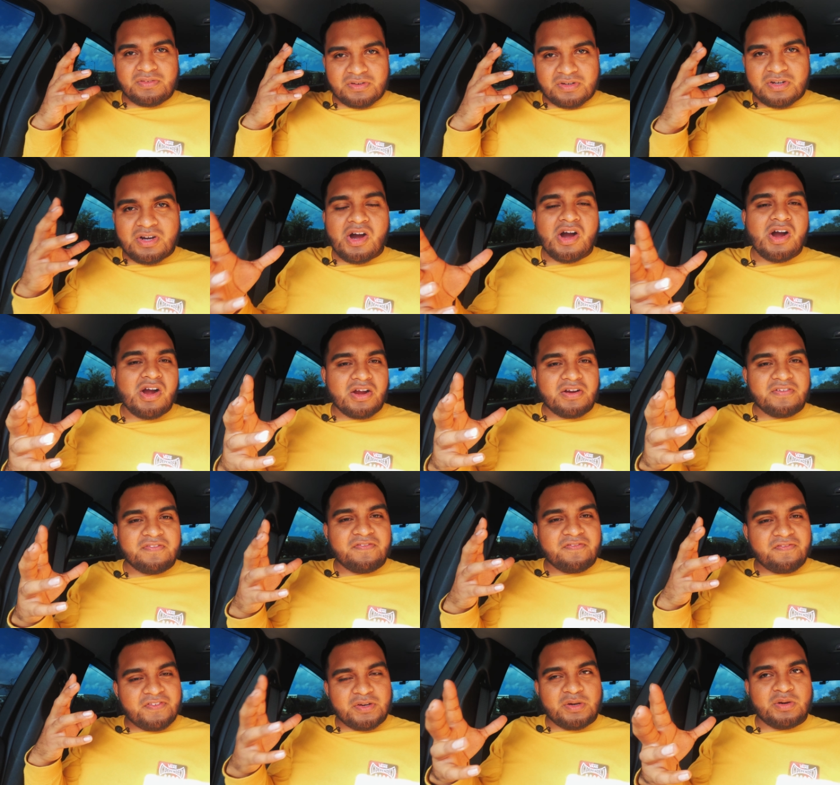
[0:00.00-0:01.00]
car
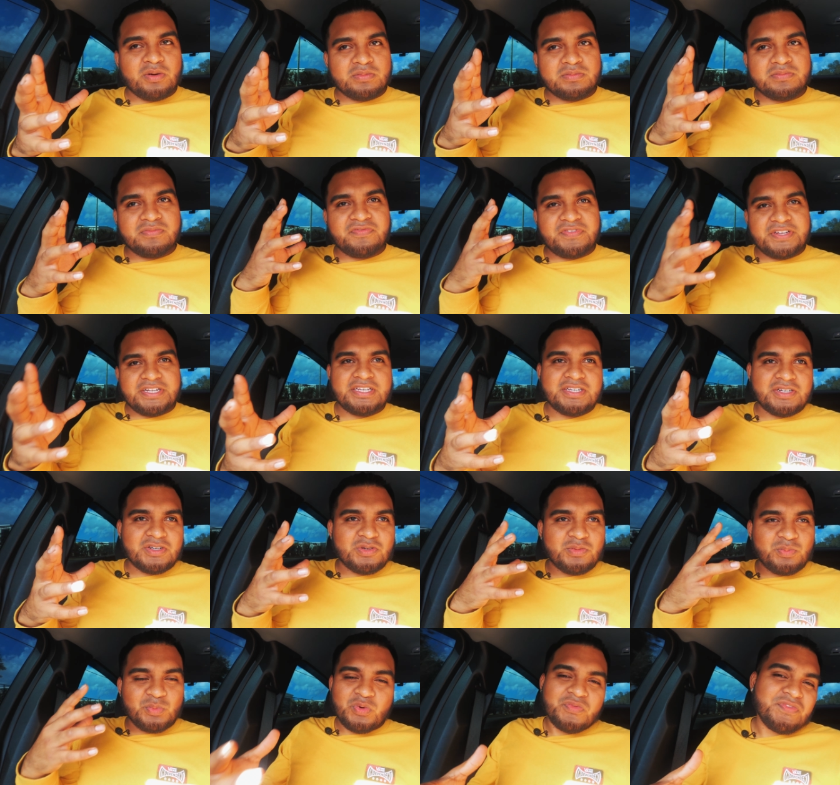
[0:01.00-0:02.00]
film
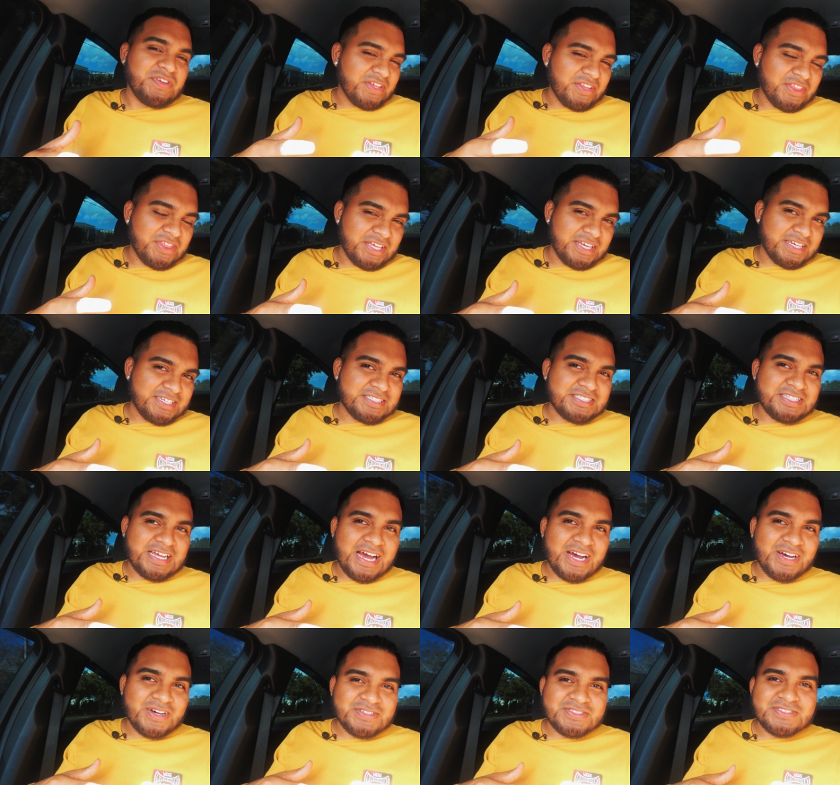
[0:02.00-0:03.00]
video movie thing
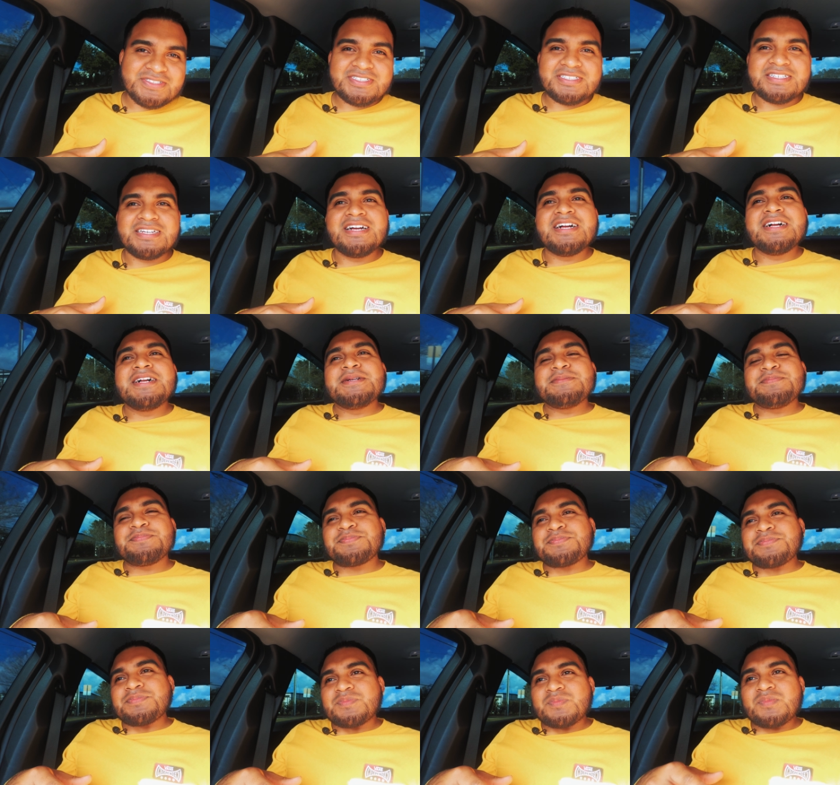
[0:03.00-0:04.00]
styles
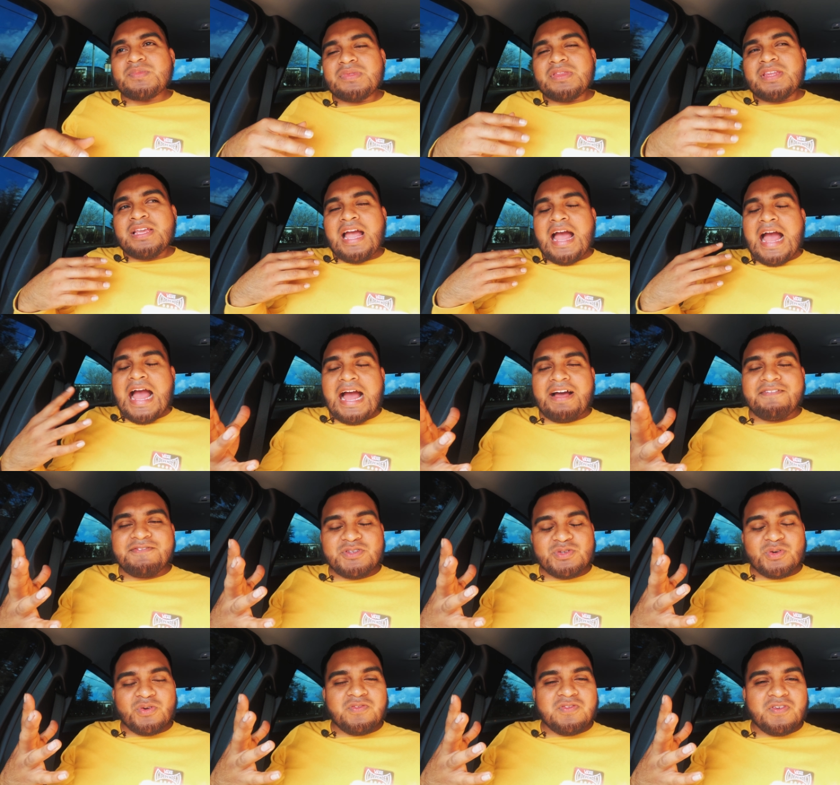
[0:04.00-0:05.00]
I have
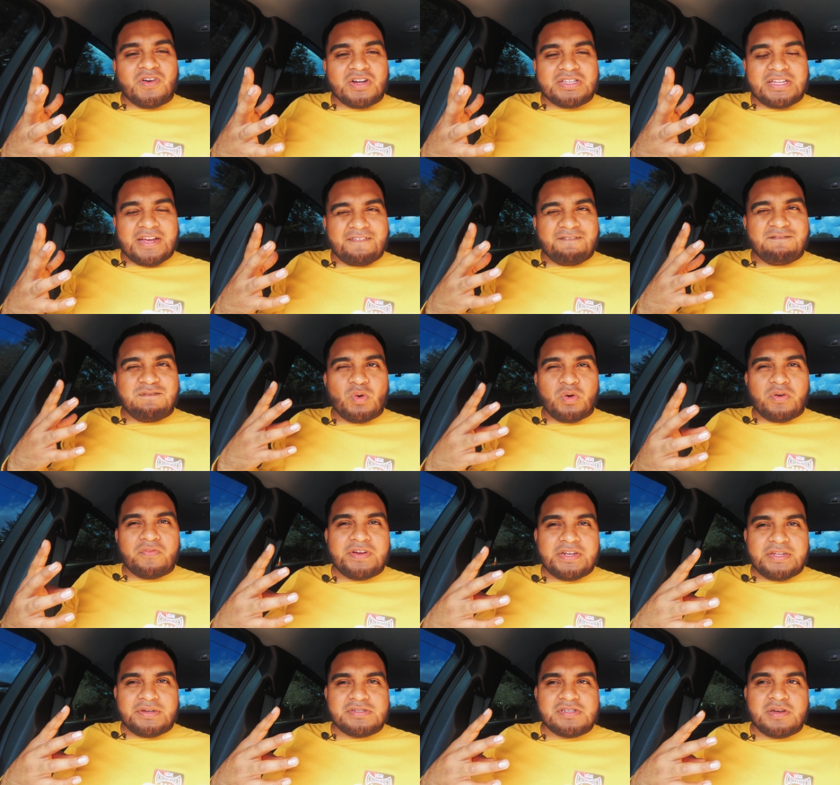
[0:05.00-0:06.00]
so far like four
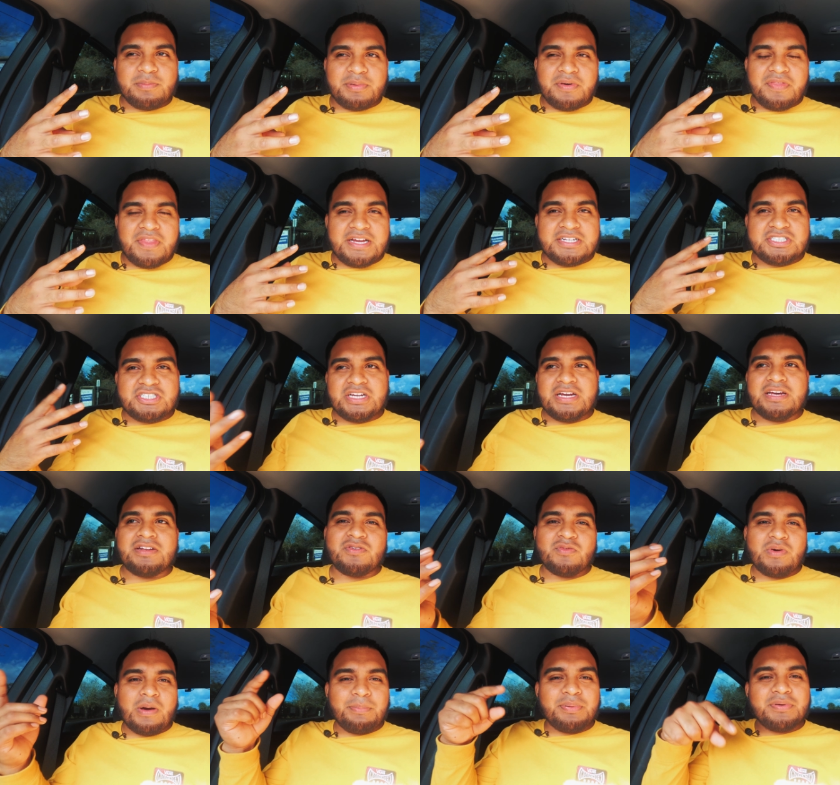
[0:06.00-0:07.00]
videos up on that
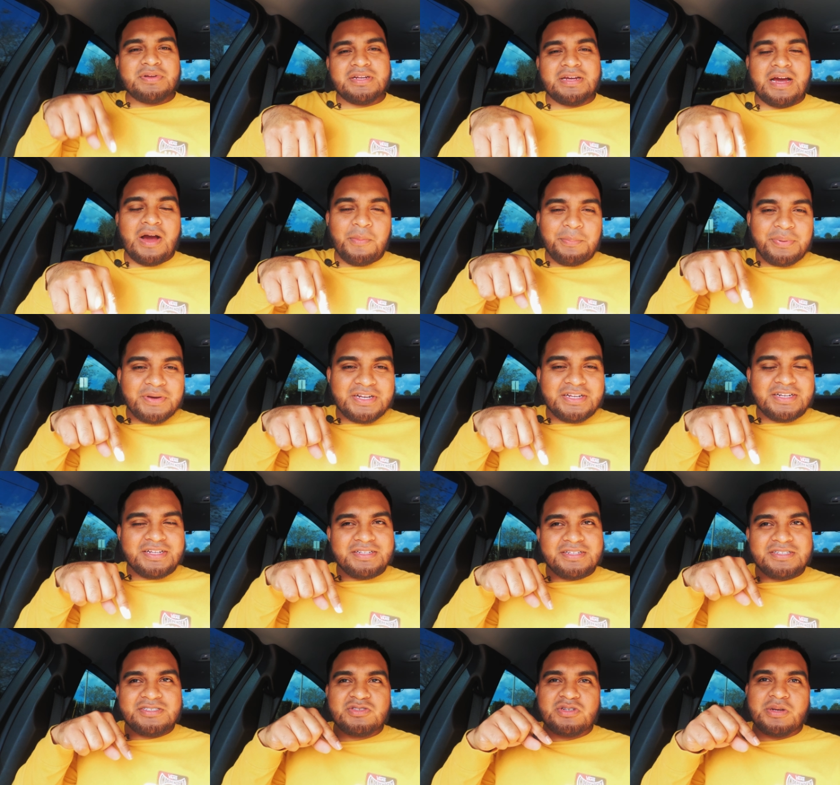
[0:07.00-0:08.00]
channel. I'll put it I'll put it
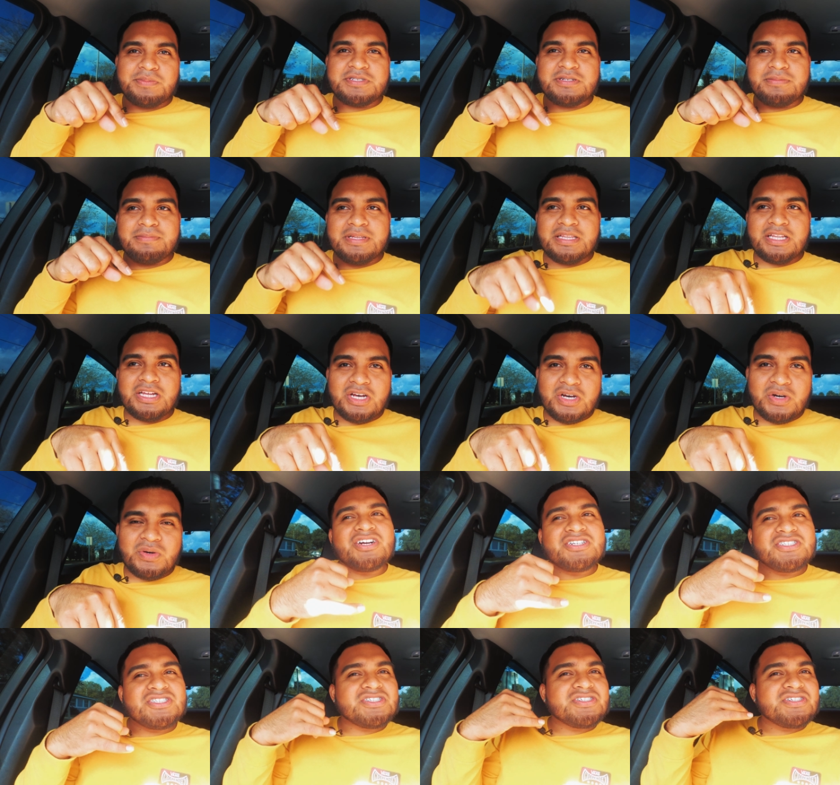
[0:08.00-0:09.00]
in the description below.
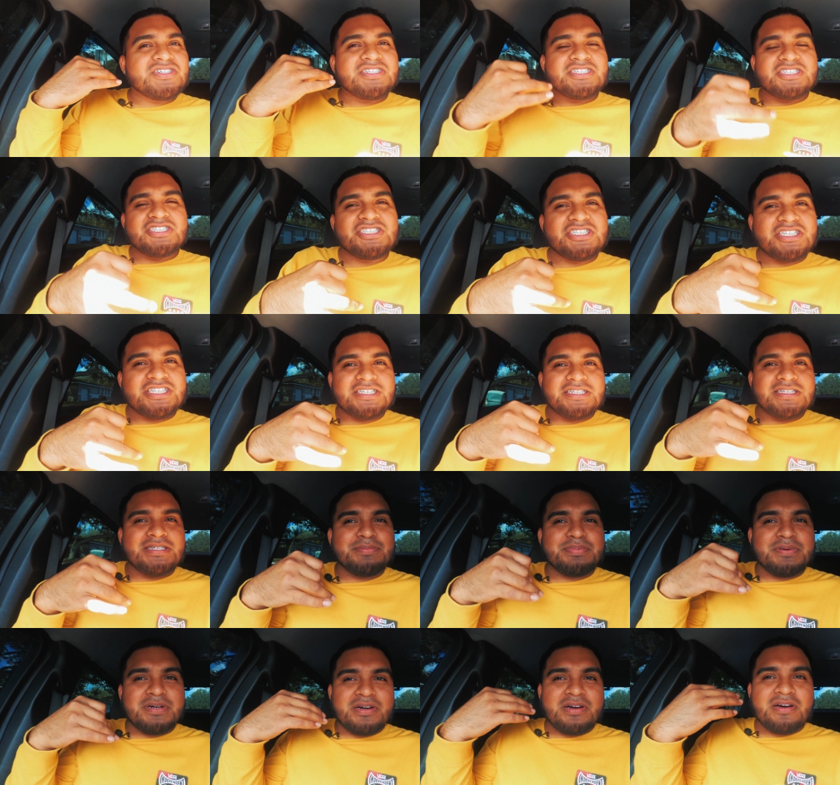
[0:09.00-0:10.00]
Charger, the
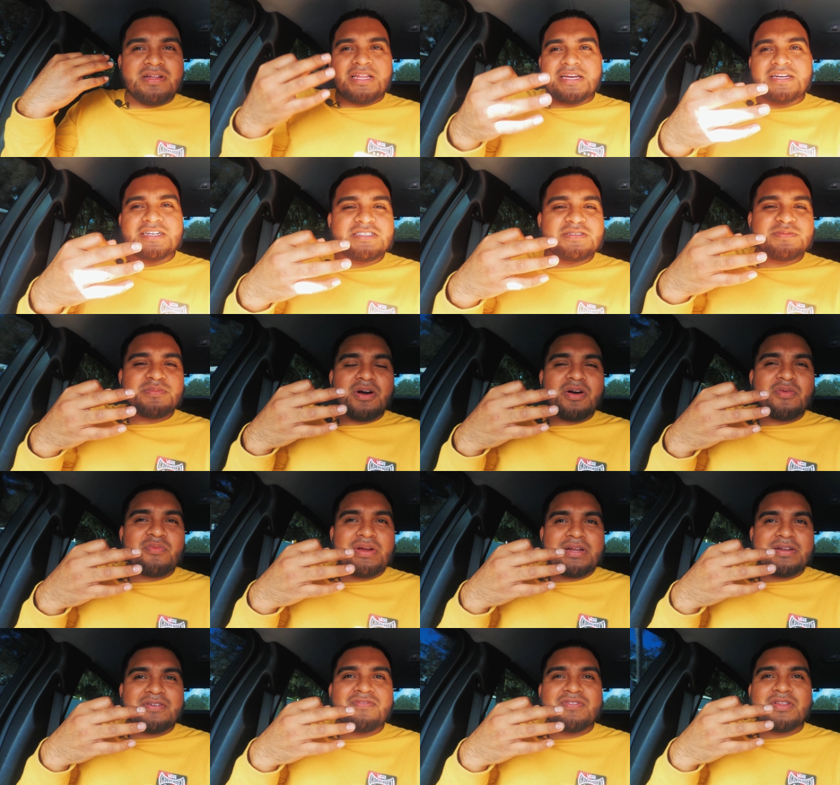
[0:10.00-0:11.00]
Jeep, uh, like a small
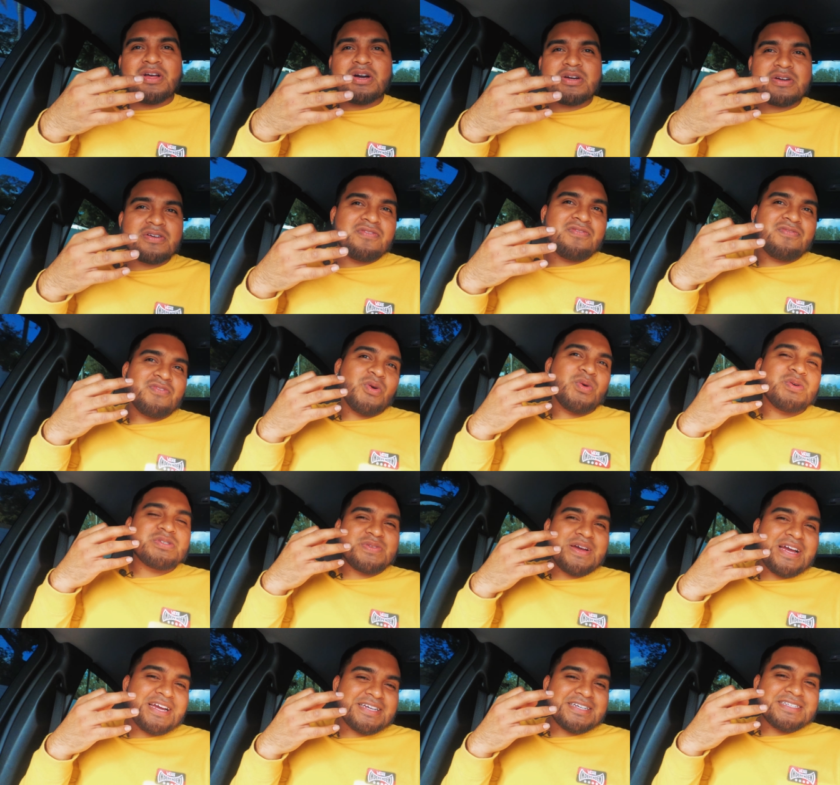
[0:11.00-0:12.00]
random vlog of
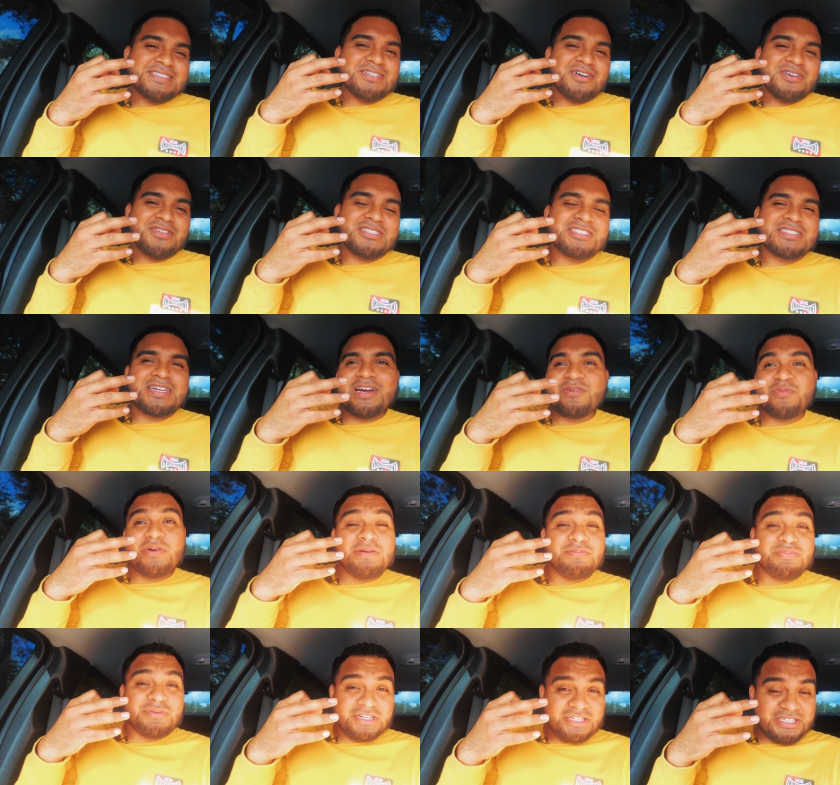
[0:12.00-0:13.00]
Volkswagens on the
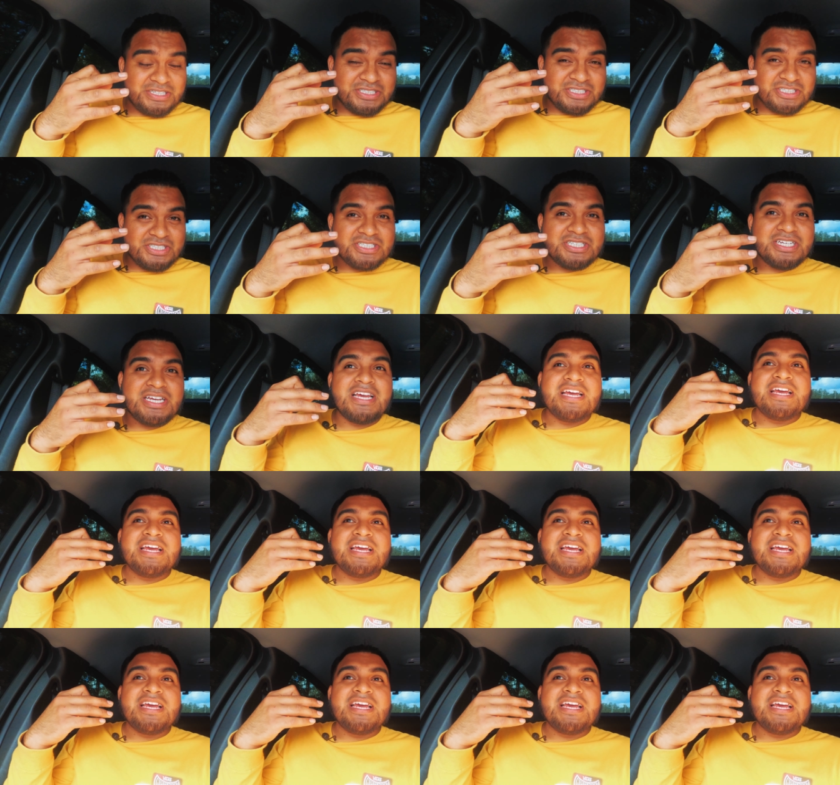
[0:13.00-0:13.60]
Skyway Bridge.